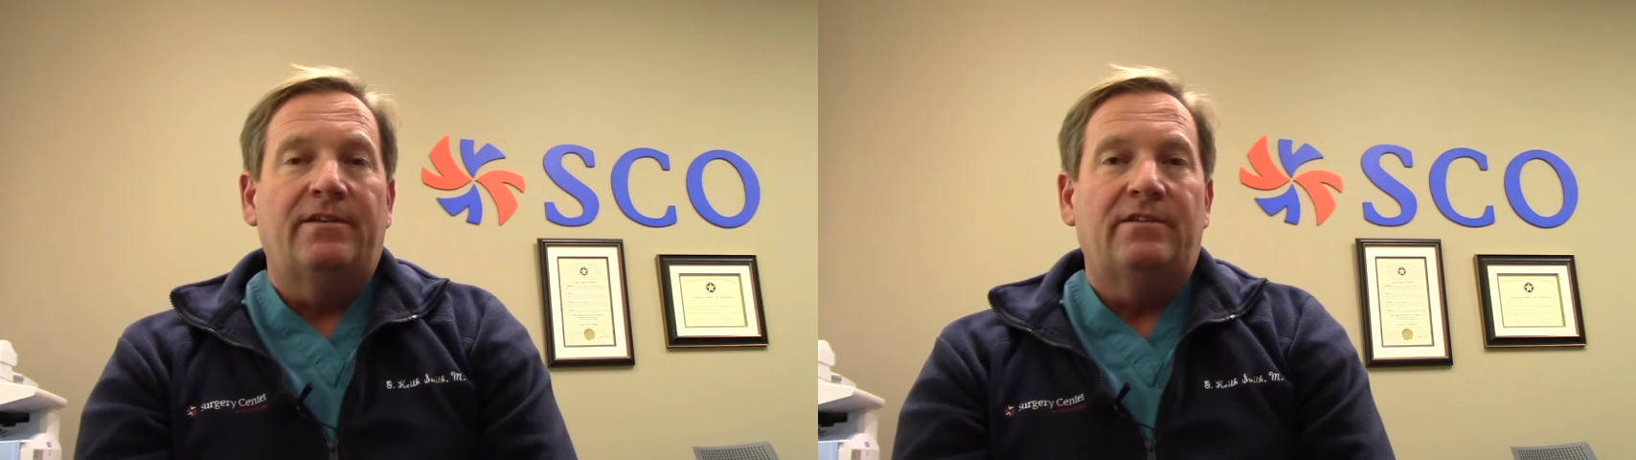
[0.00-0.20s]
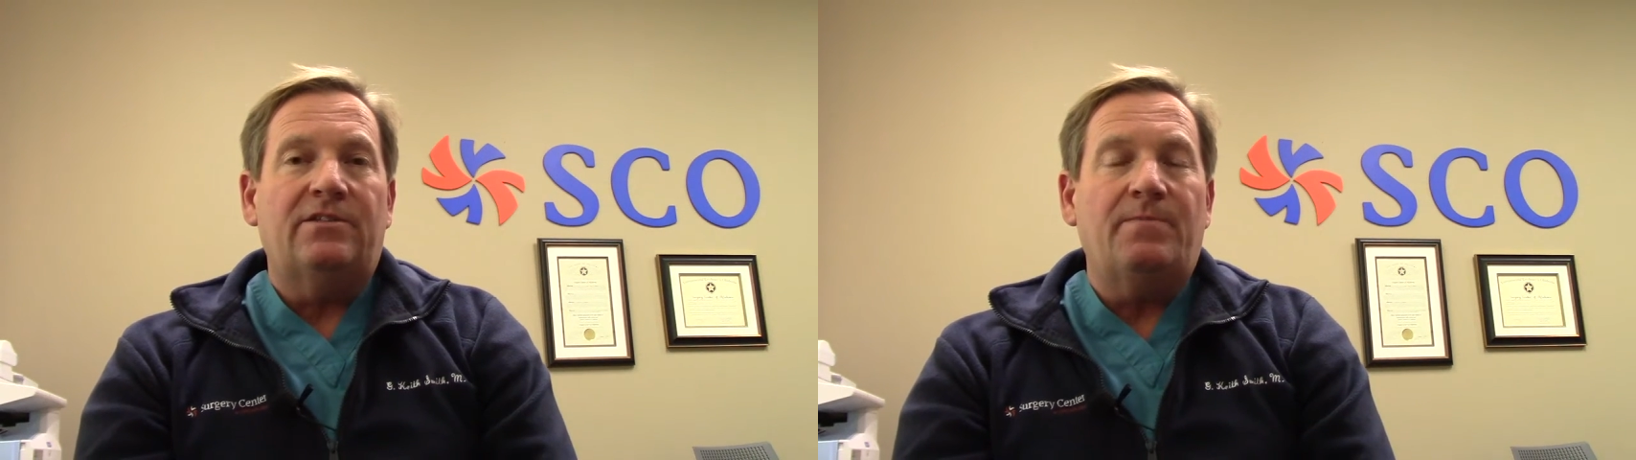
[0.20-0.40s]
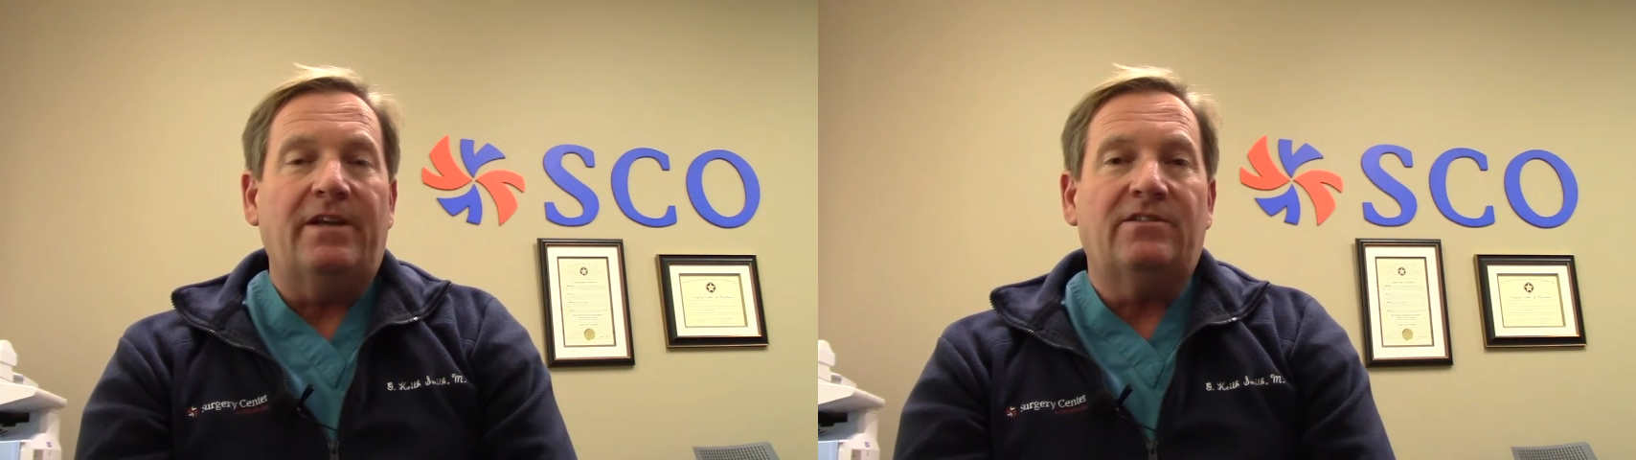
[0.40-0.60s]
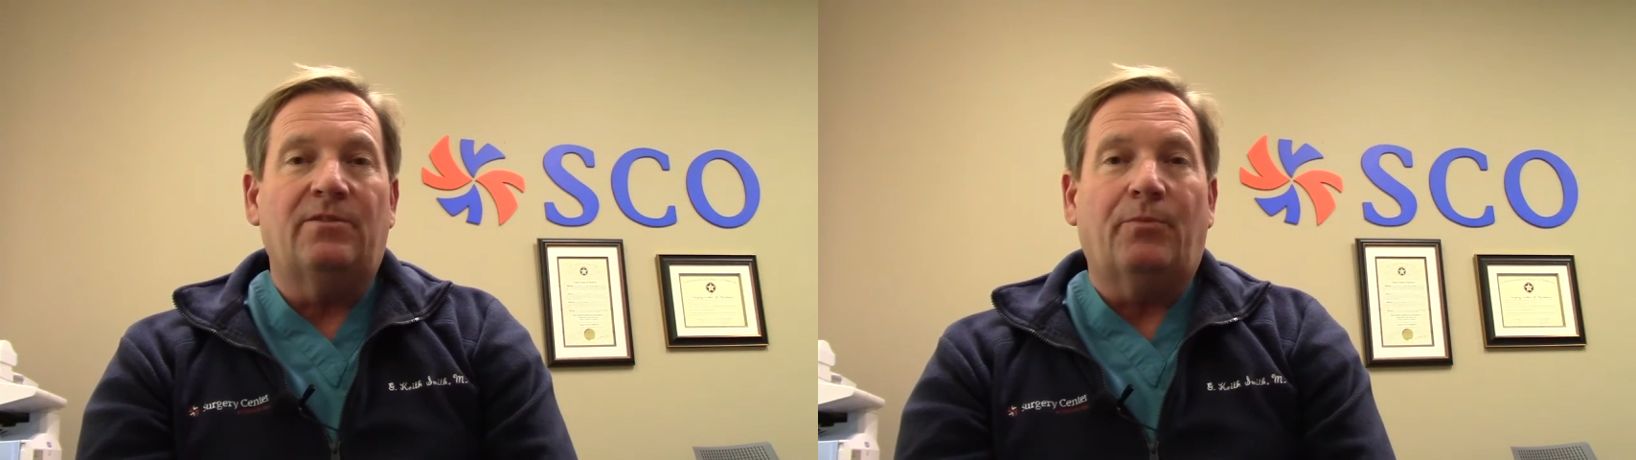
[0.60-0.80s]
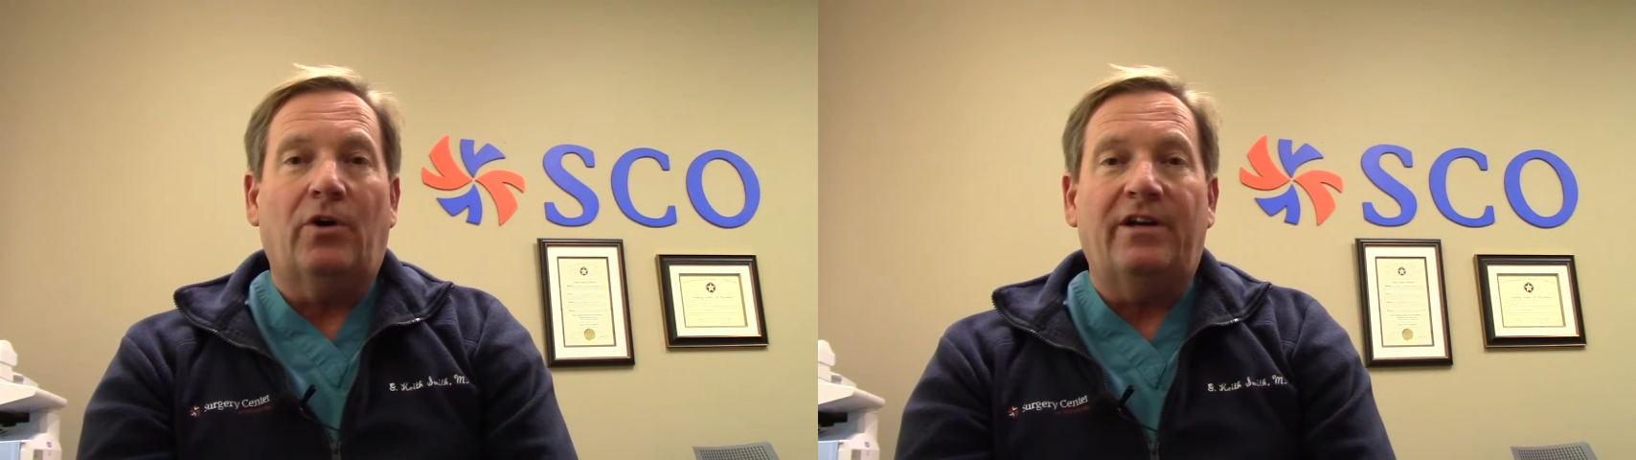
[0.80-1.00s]
This makes the
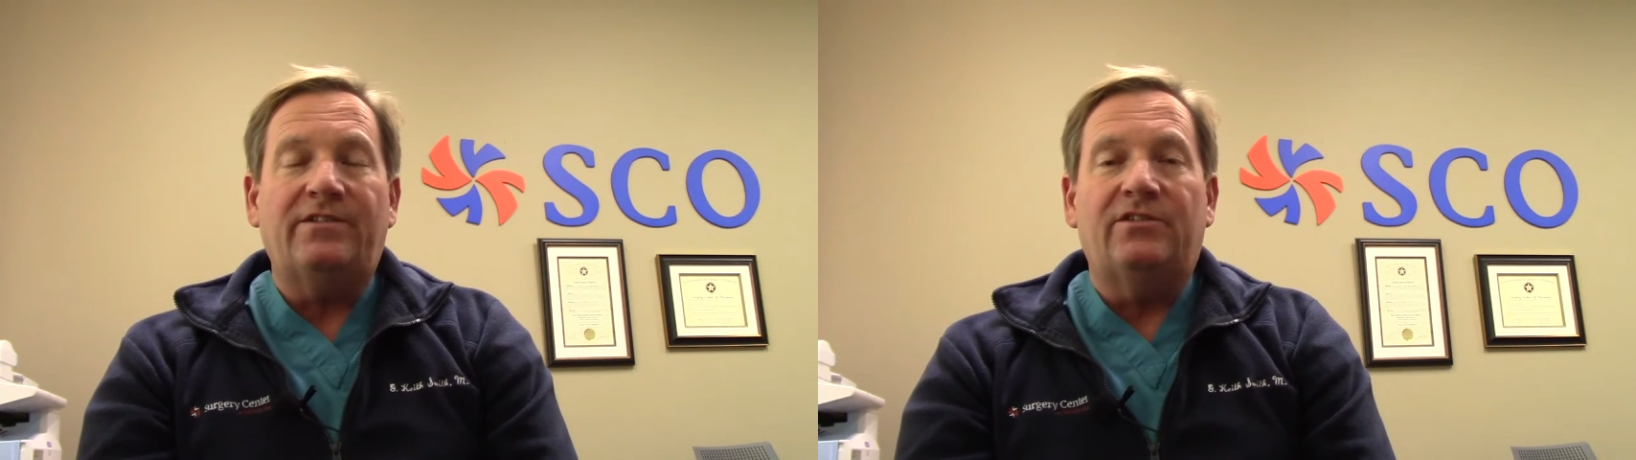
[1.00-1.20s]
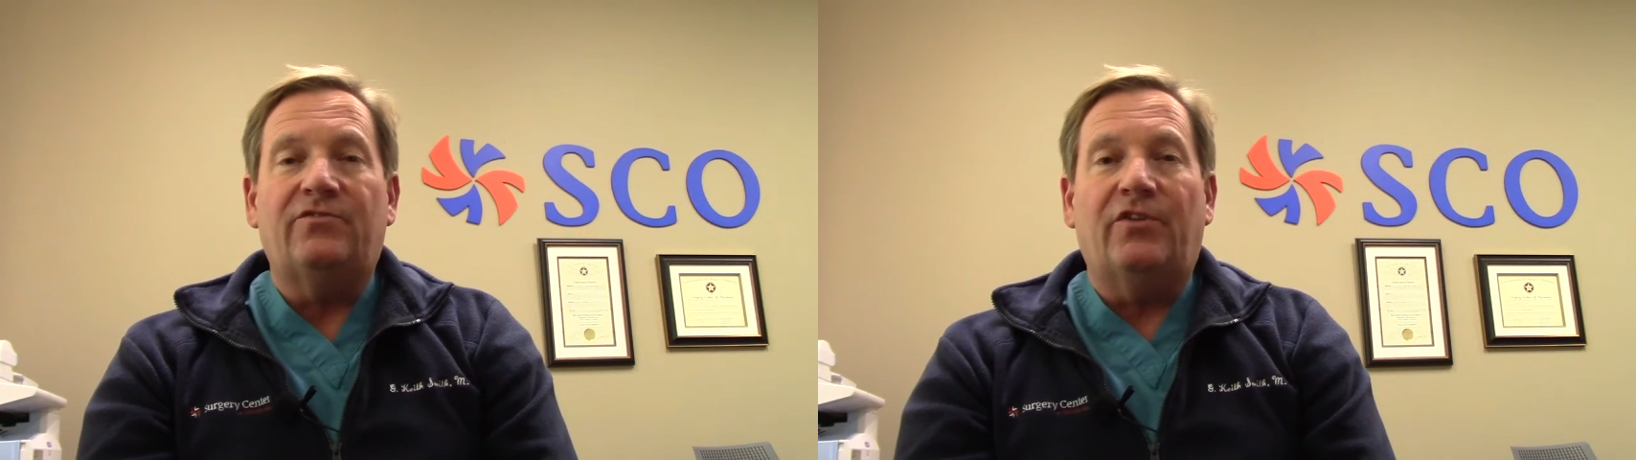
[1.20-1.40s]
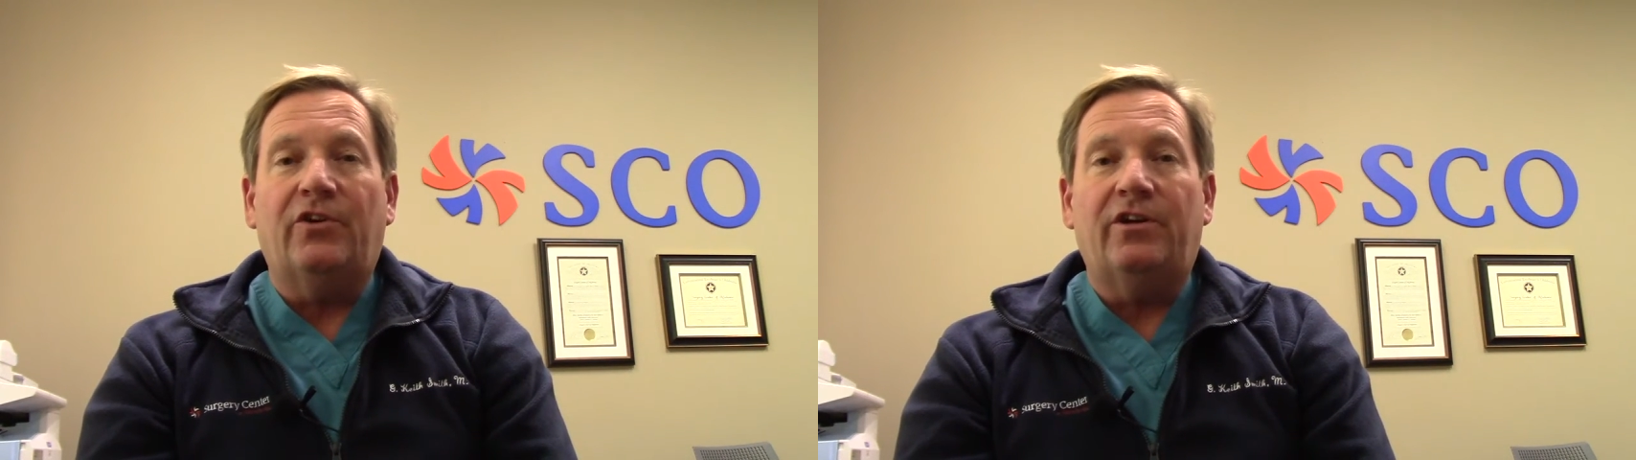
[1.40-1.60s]
prices very